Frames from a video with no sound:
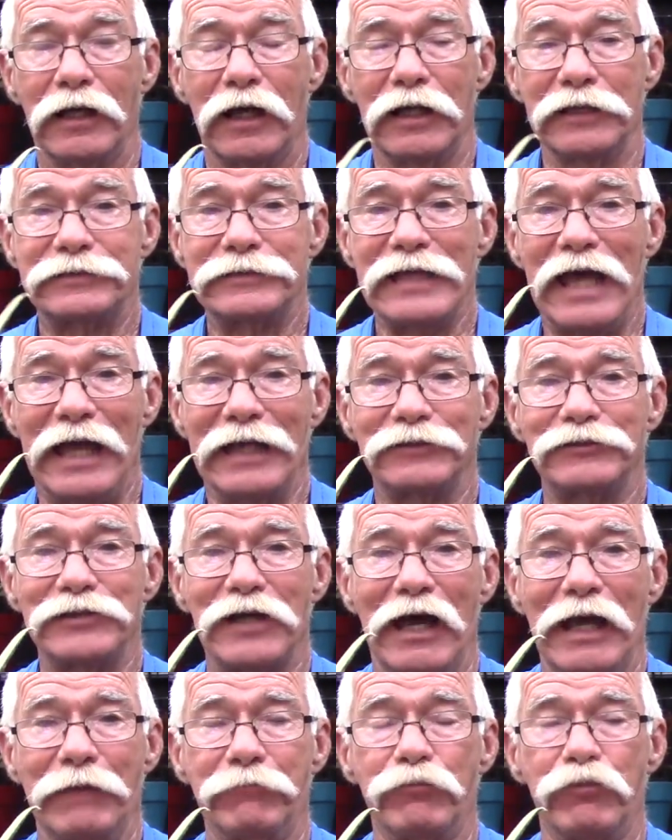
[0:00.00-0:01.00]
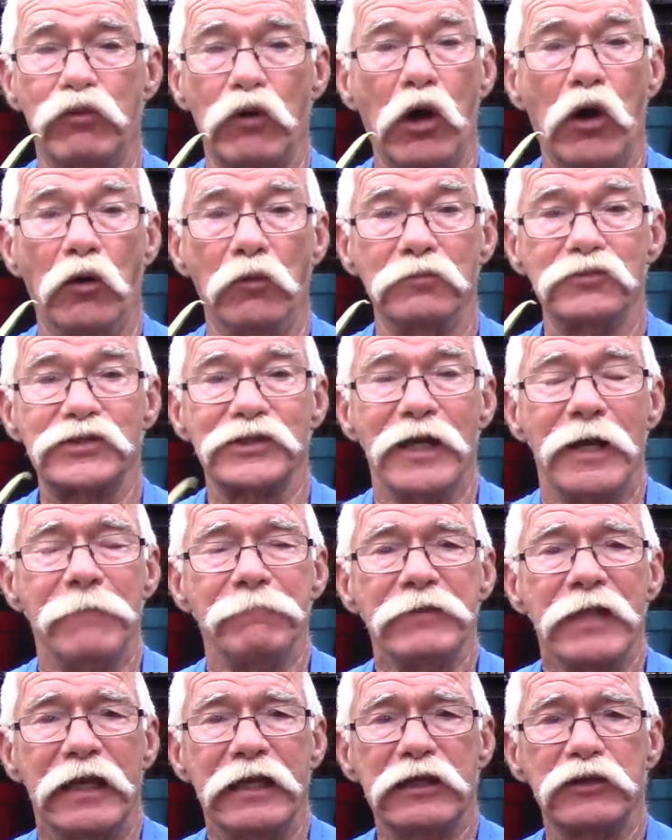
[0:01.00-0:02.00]
tank-type bromes
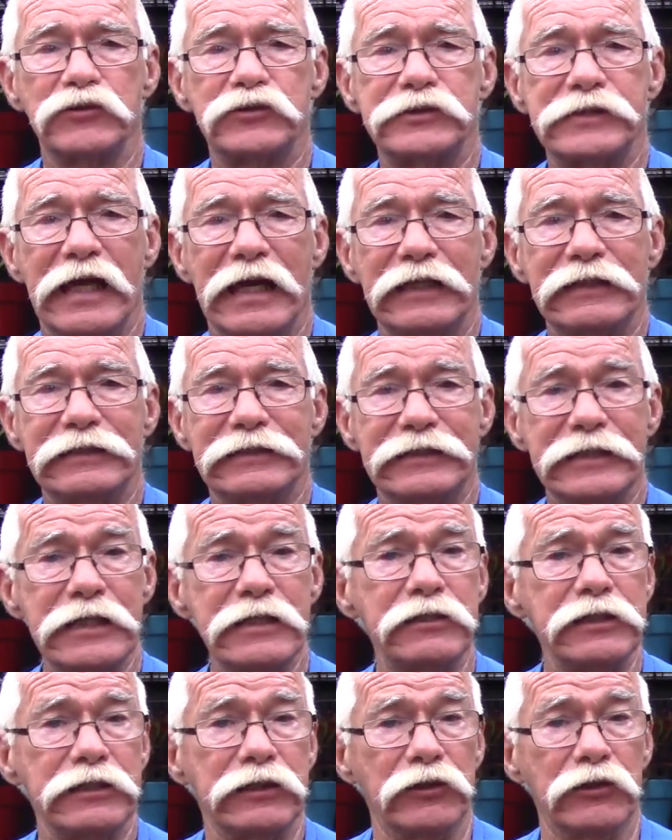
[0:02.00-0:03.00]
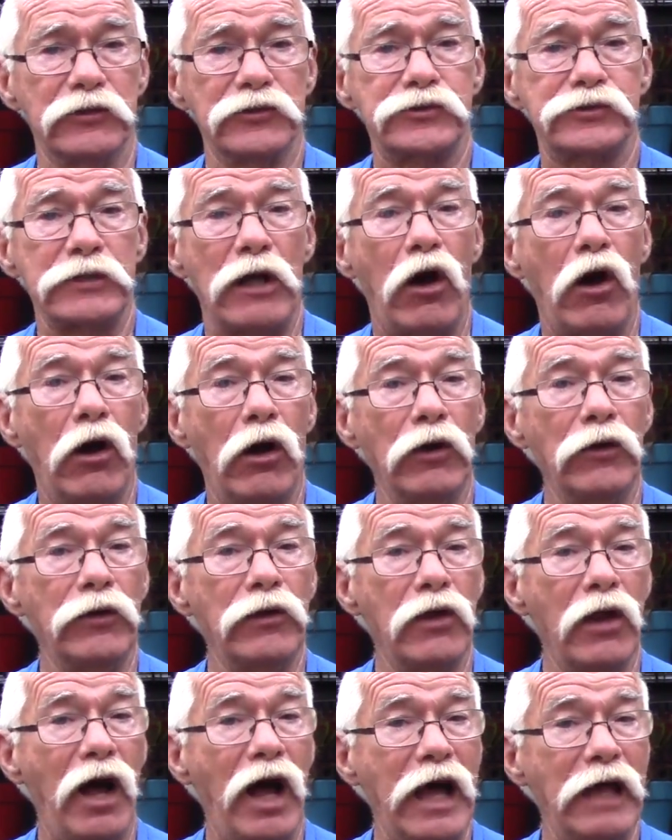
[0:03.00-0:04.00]
is that Dyckias are
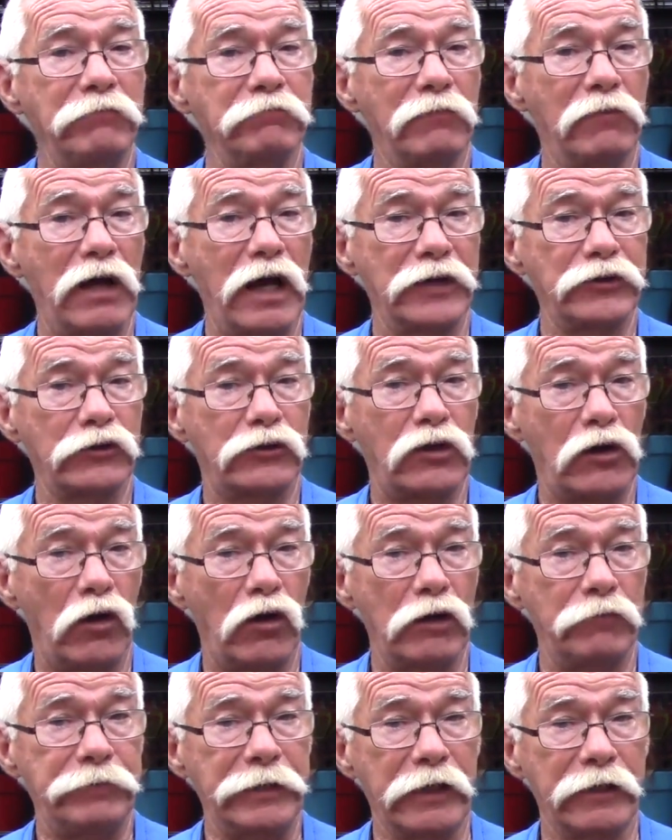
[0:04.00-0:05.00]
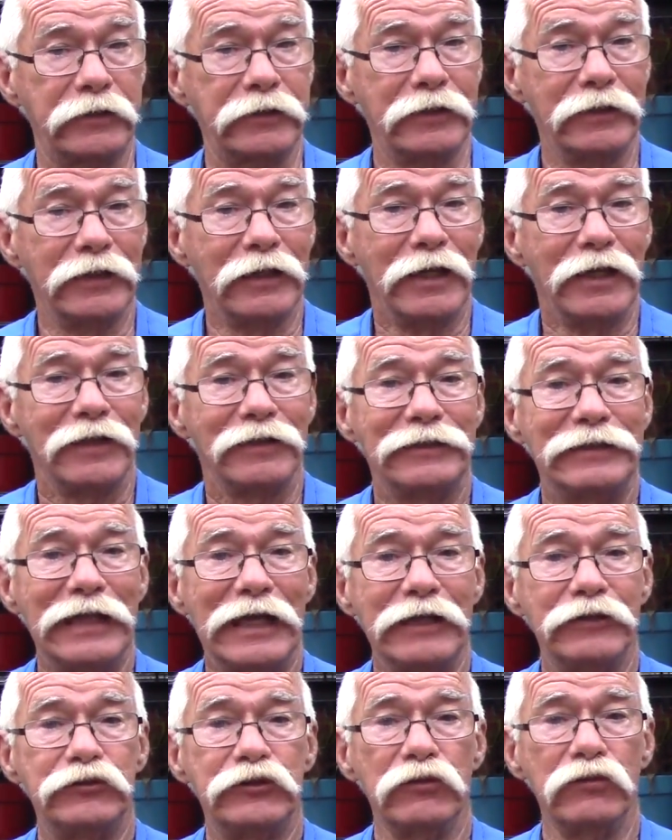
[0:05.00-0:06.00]
not monocarpic.
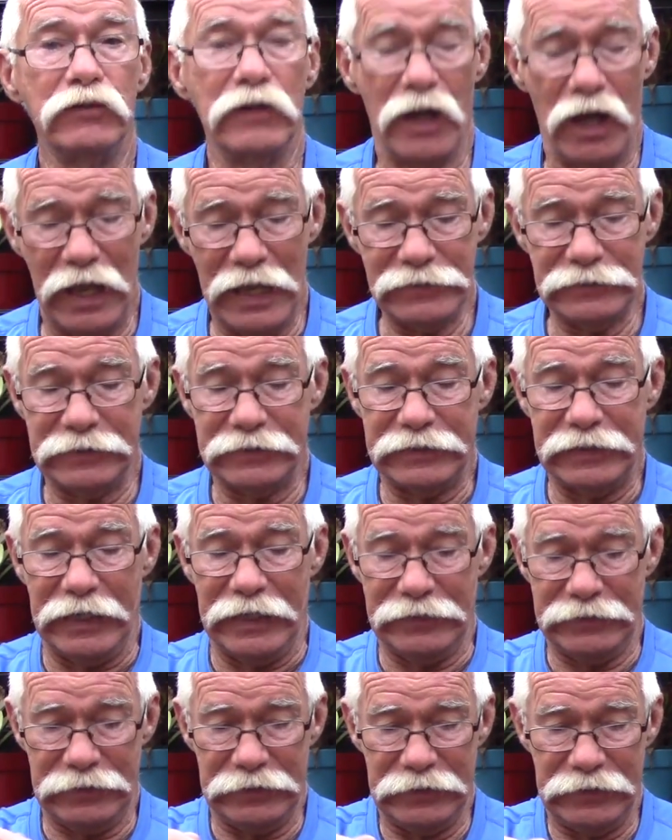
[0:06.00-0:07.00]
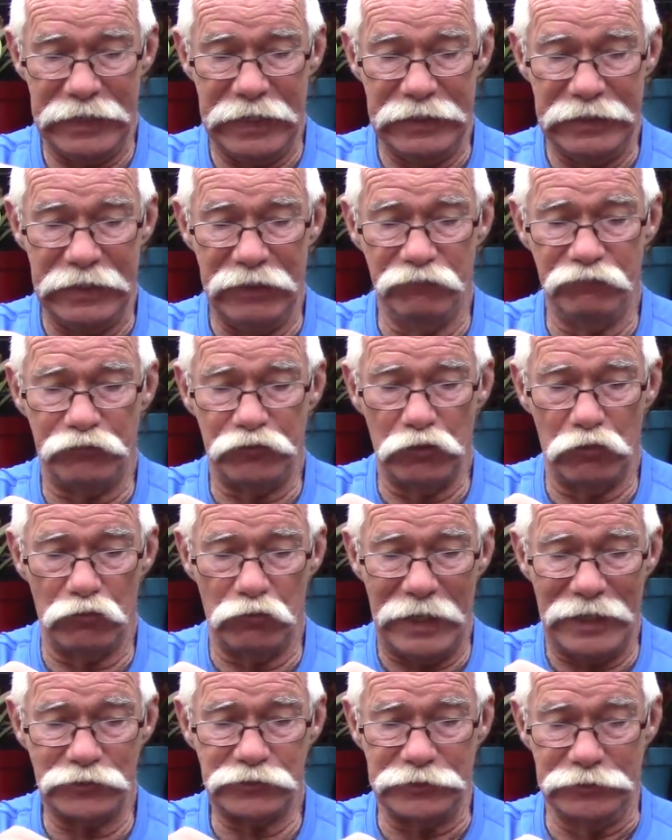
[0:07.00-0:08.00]
They do not get an
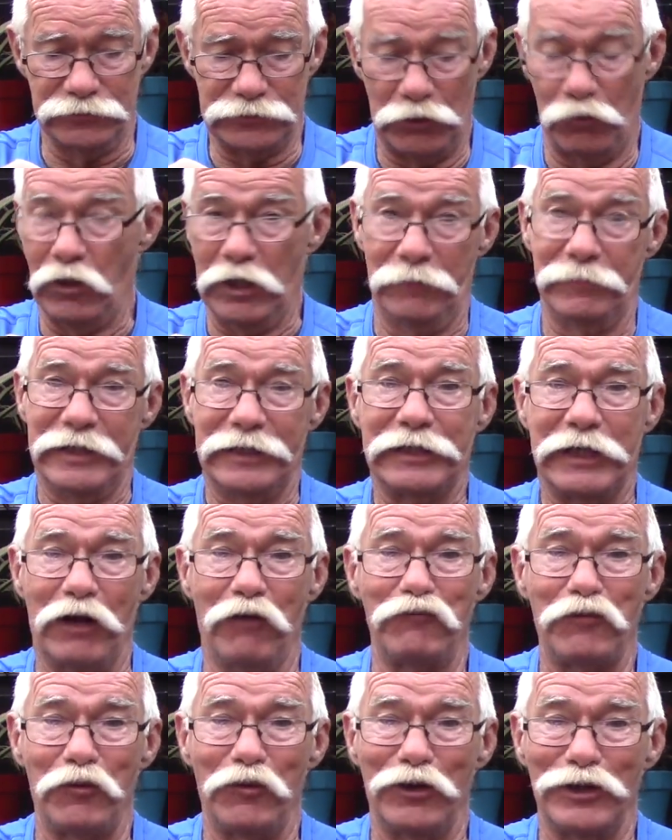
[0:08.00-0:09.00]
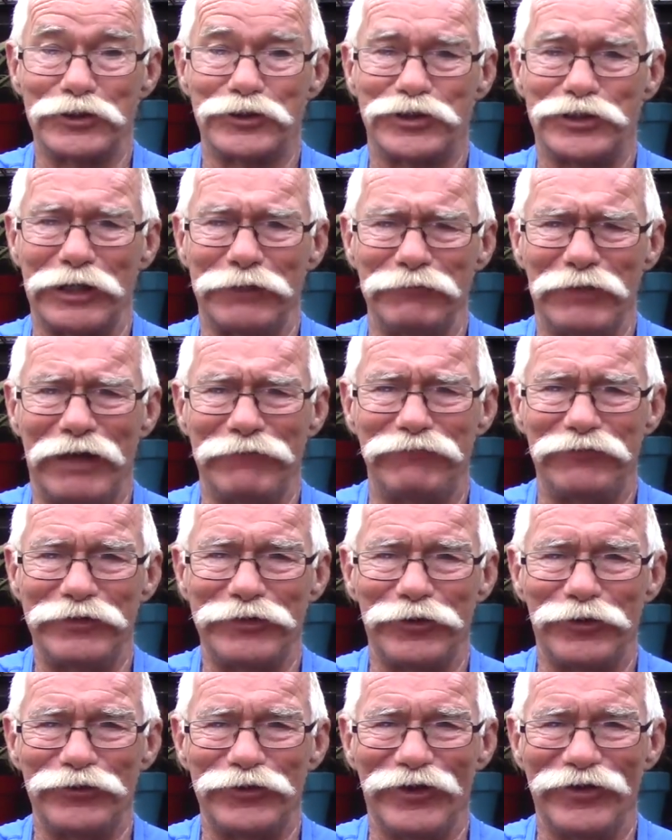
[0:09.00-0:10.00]
inflorescence. I want to be careful where I stick my
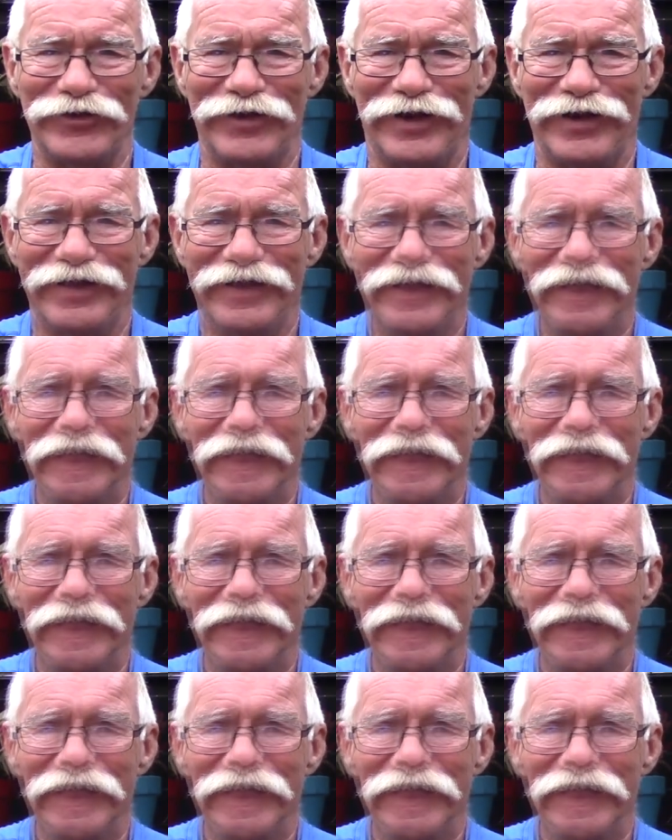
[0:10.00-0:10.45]
finger, don't I?